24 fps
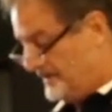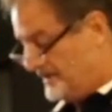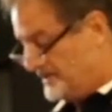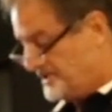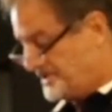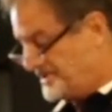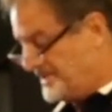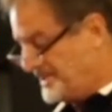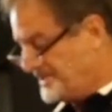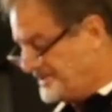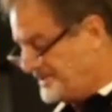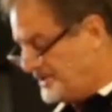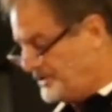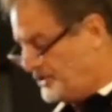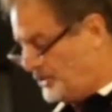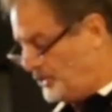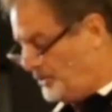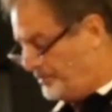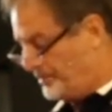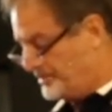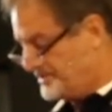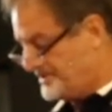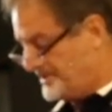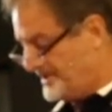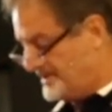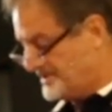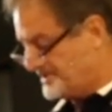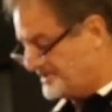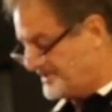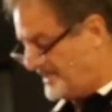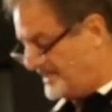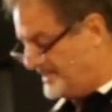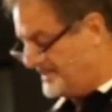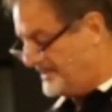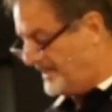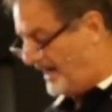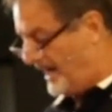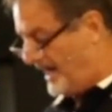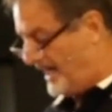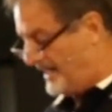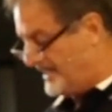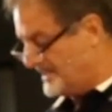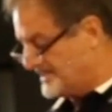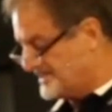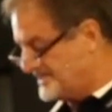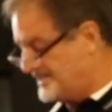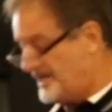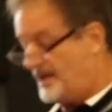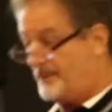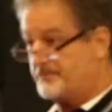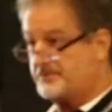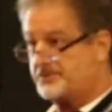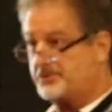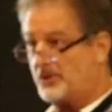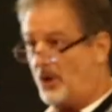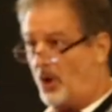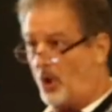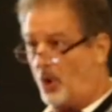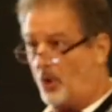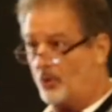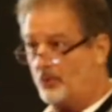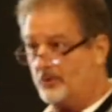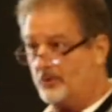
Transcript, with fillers: 62% say God accepts all